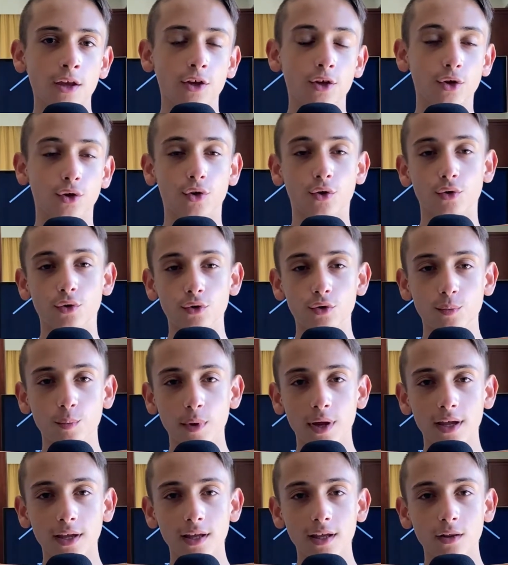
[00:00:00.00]
You could
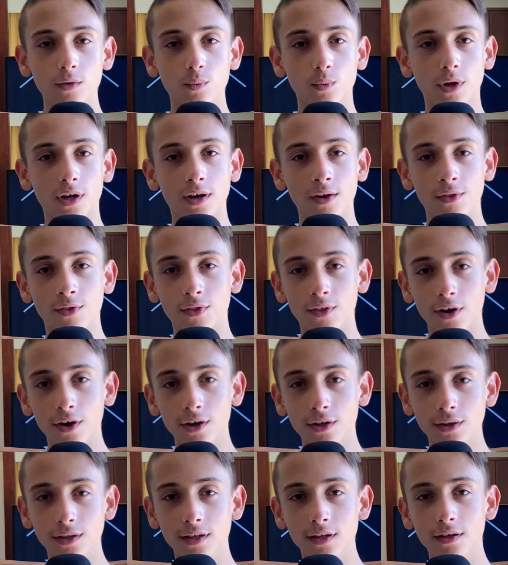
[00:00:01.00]
make it
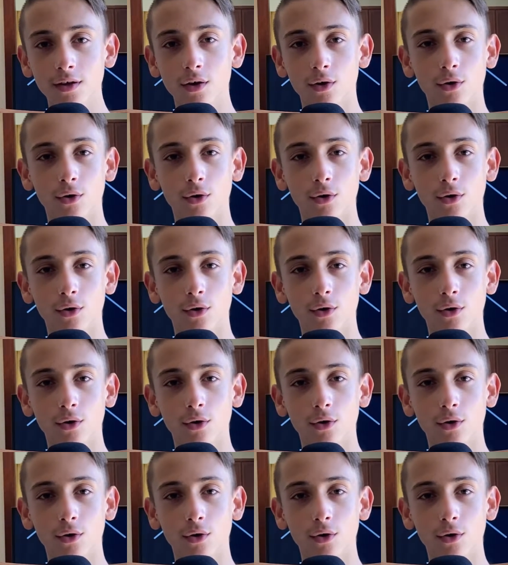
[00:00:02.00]
1:30